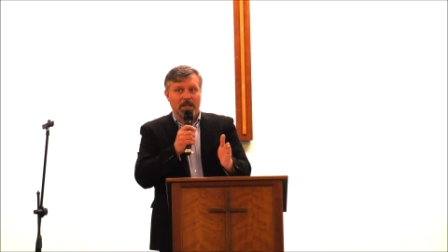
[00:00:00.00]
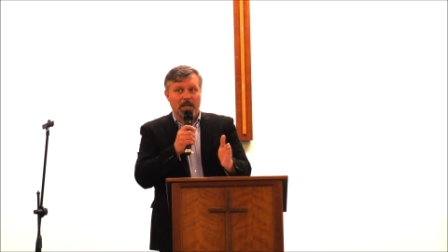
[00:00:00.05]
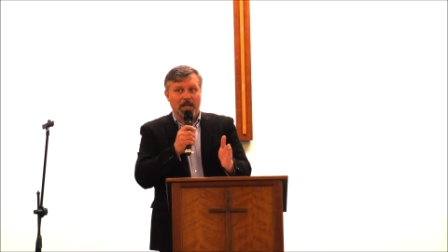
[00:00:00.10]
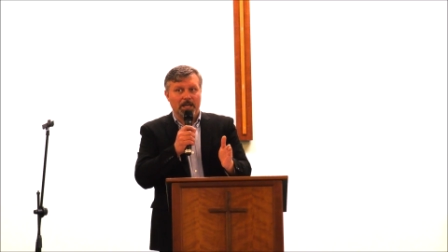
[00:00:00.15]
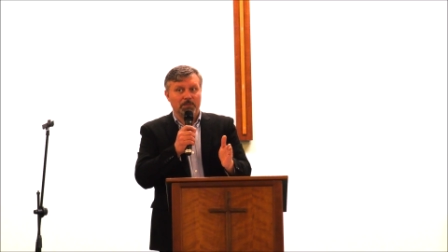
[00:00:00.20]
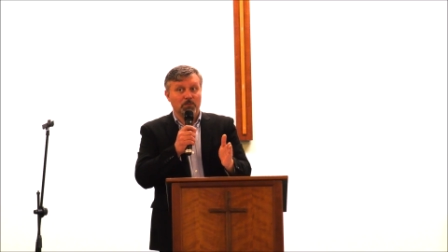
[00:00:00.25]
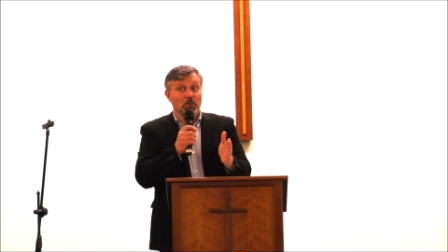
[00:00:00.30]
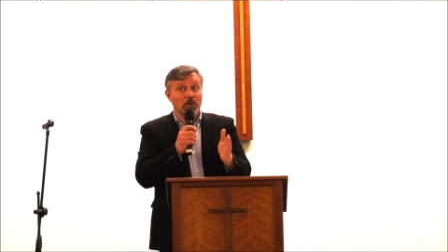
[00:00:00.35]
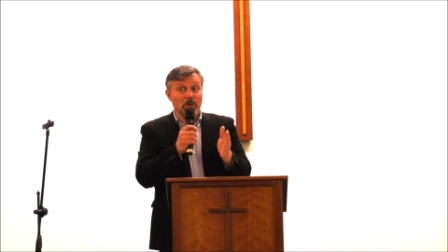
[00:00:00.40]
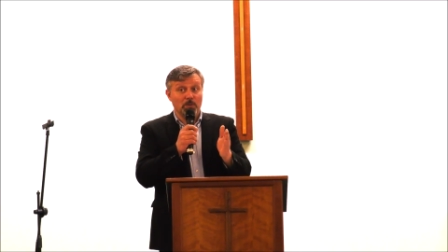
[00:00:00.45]

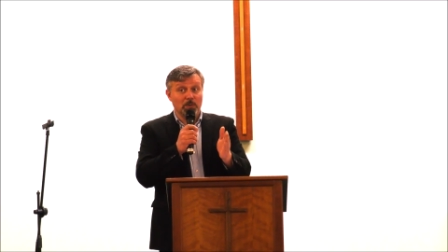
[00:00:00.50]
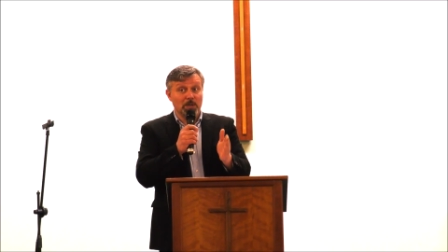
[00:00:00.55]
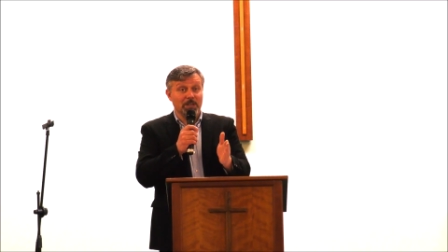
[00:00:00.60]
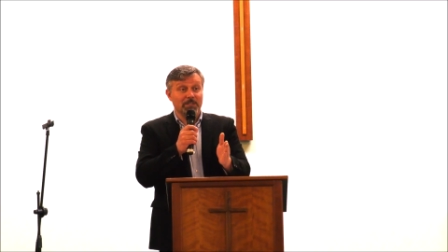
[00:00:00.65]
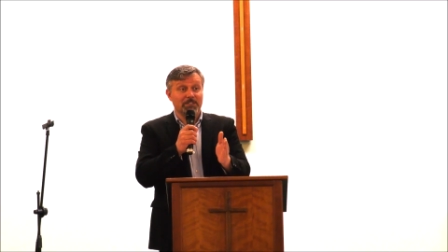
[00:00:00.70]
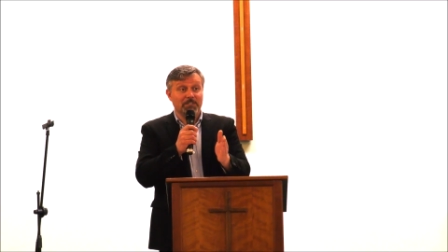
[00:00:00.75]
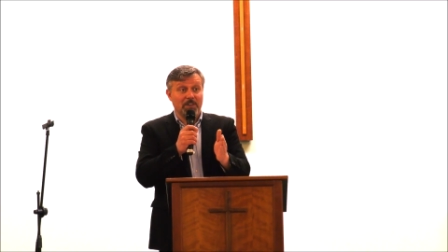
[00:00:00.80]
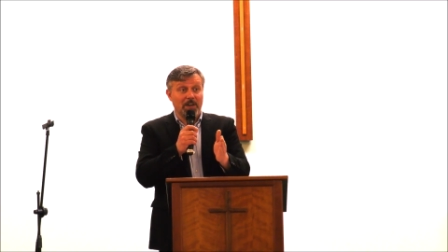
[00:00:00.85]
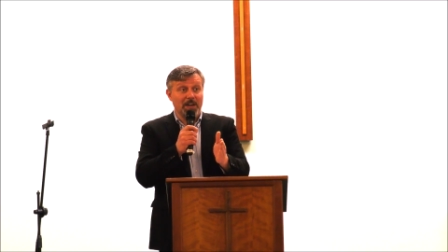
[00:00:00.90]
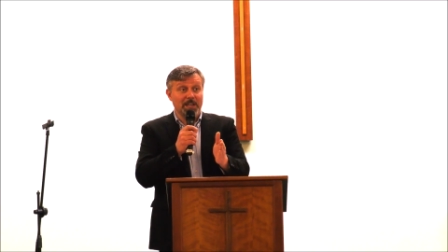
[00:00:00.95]
And we will
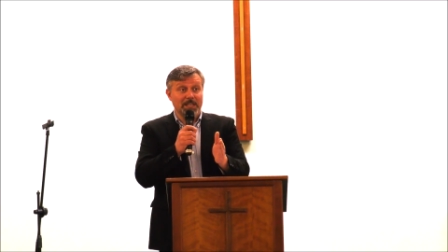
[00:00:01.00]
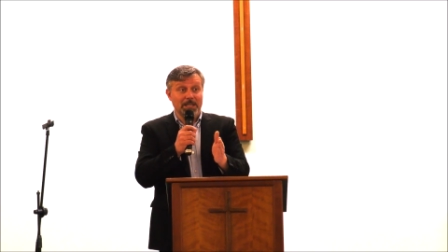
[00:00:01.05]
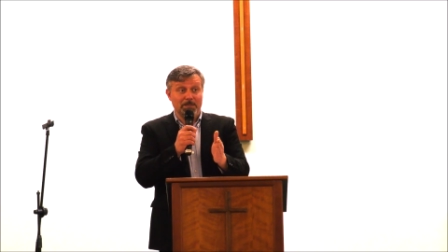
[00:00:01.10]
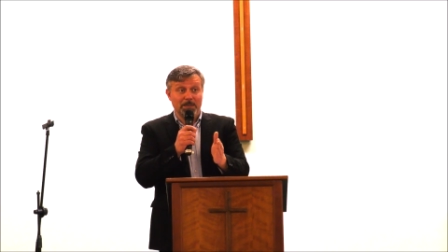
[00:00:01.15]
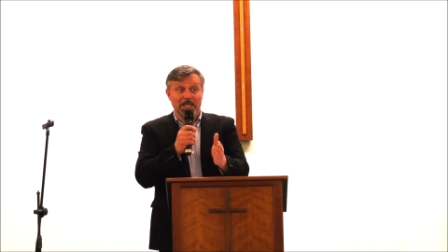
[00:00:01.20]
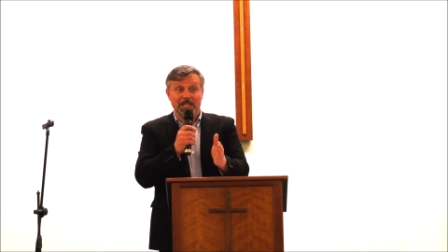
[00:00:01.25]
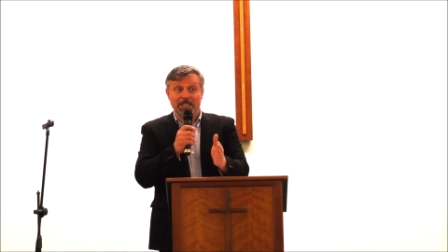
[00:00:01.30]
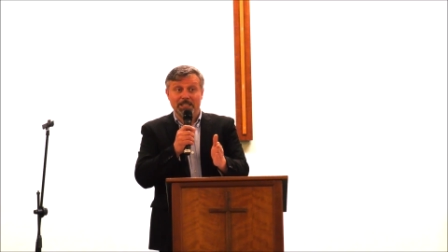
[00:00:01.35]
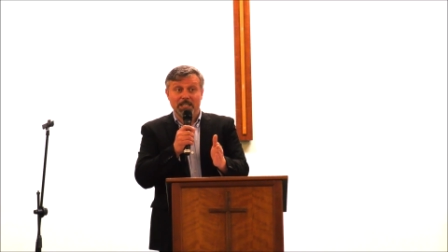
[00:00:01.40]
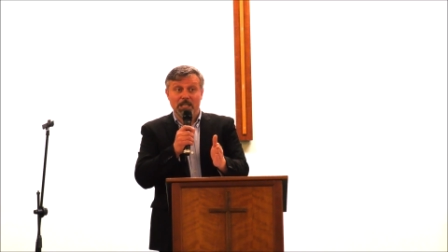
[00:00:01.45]
find
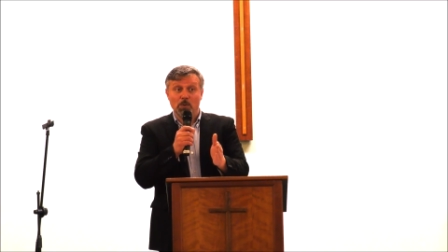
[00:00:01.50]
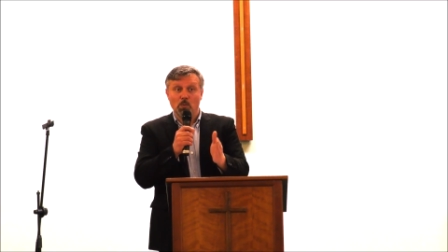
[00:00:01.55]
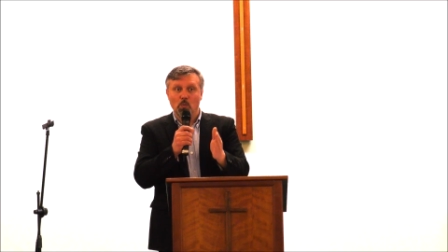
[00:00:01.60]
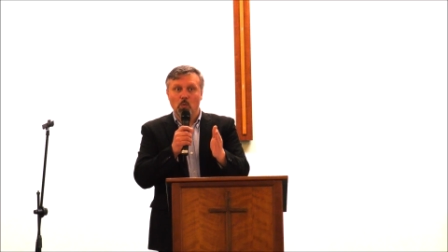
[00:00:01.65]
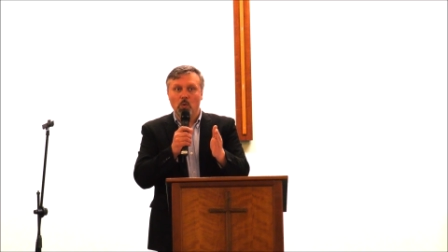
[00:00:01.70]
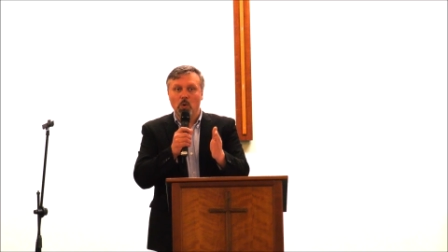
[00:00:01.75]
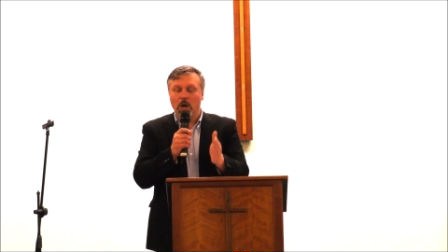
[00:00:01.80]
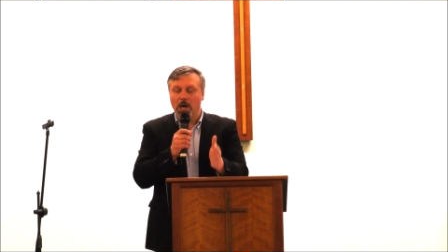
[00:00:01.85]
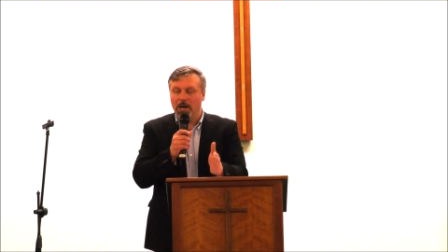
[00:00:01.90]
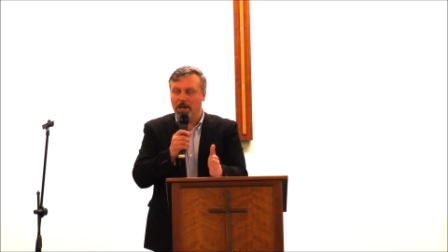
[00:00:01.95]
immediately
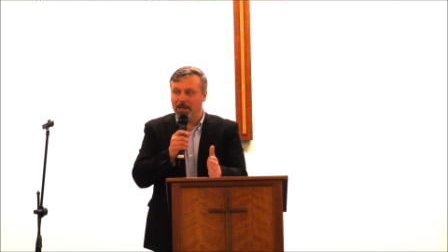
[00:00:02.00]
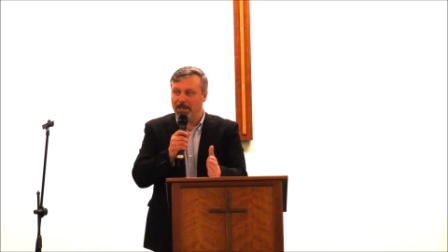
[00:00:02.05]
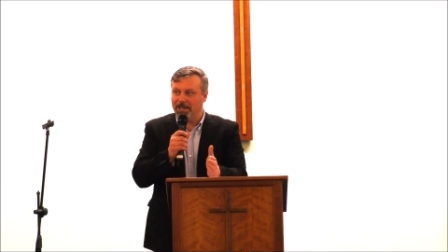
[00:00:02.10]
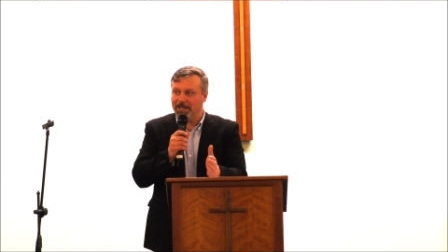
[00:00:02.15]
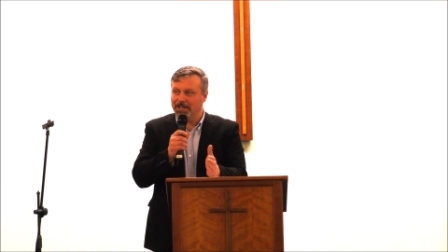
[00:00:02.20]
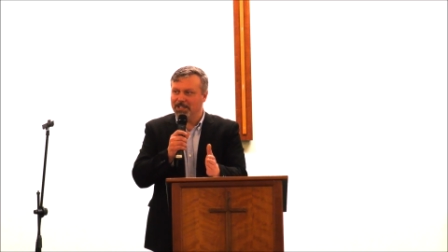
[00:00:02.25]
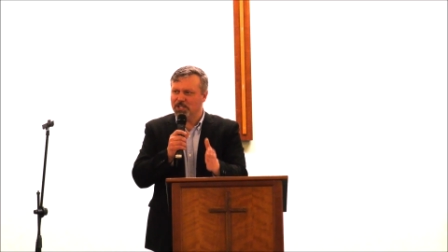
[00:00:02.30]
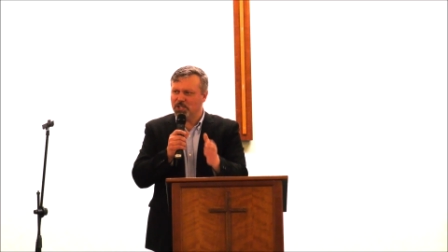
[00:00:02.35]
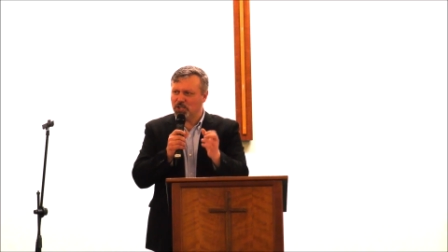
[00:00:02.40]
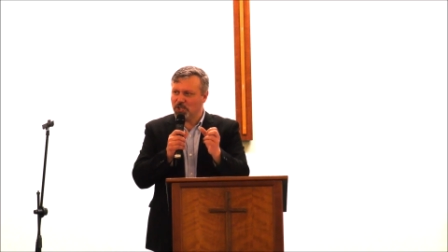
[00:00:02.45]

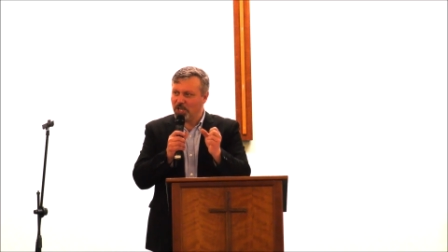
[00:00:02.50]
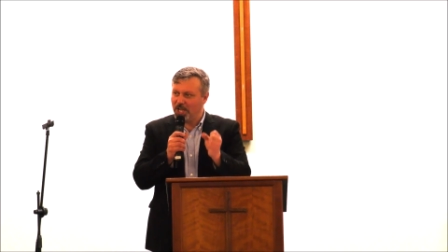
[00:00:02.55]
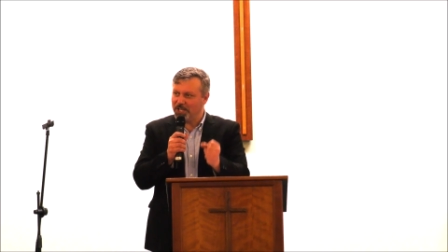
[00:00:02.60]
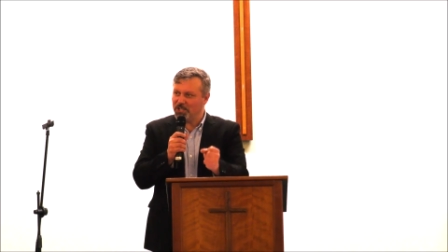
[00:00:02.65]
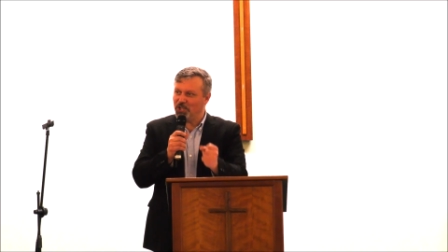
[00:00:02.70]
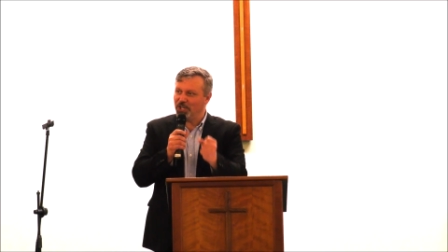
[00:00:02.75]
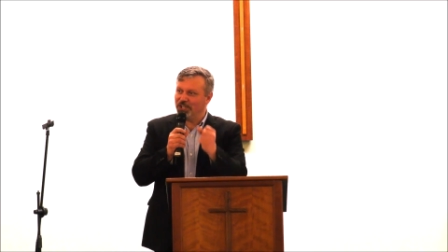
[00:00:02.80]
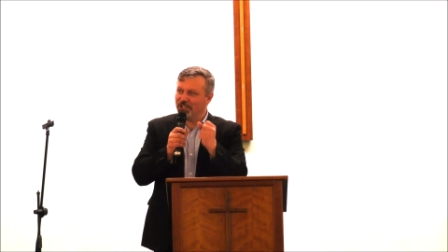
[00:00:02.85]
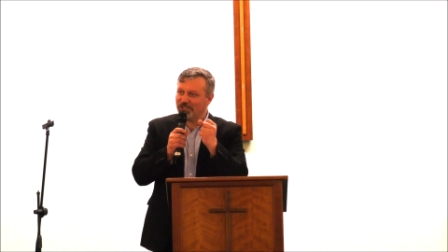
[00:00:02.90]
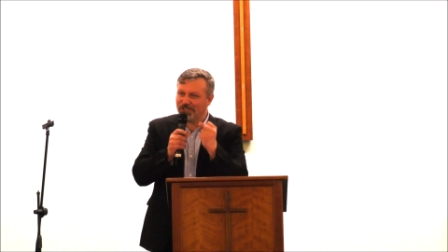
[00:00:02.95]
why
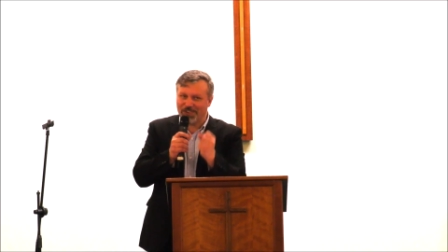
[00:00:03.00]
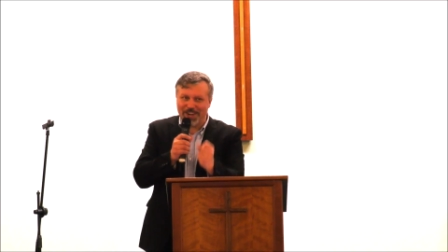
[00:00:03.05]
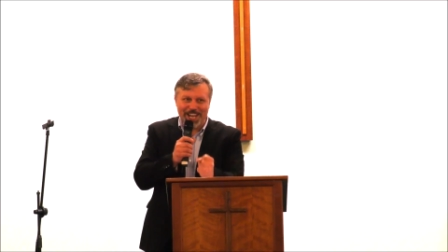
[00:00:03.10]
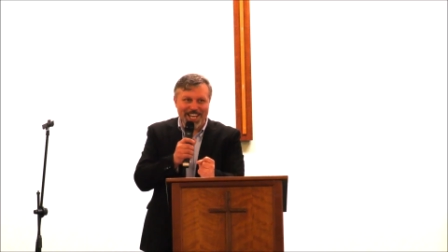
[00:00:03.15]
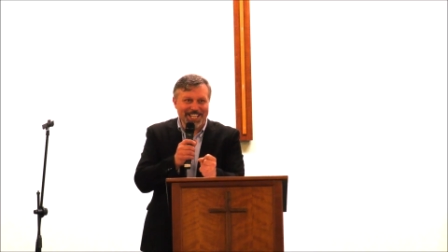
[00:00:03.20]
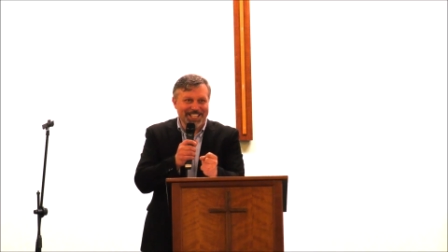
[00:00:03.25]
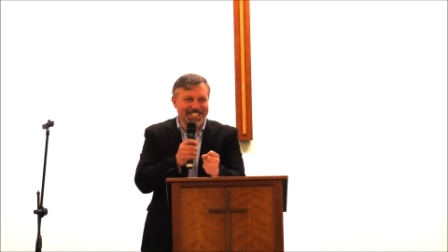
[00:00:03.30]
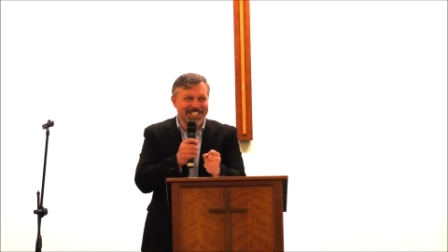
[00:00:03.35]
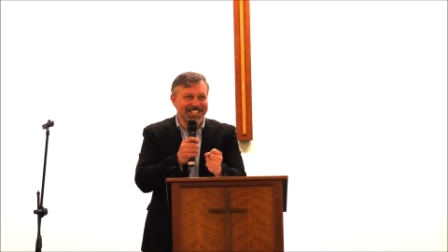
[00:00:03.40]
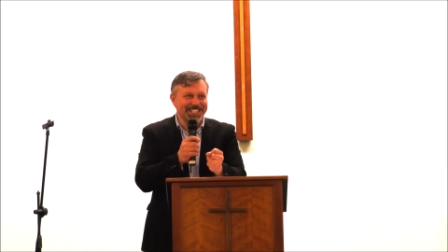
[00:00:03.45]
such a
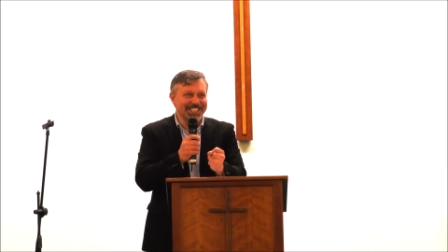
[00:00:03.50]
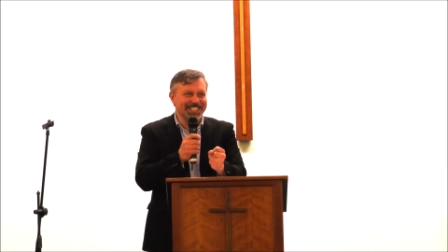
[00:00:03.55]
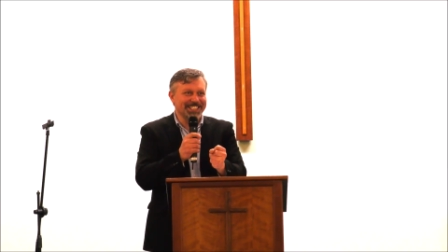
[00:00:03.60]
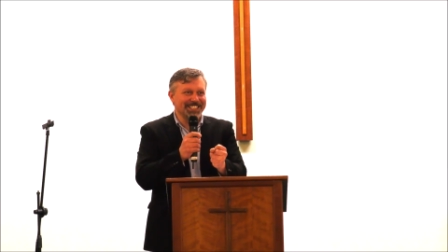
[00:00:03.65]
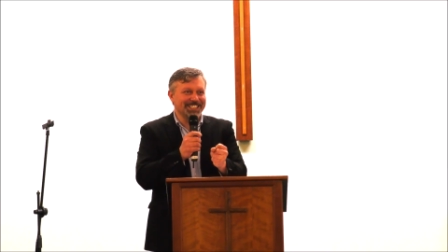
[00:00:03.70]
great,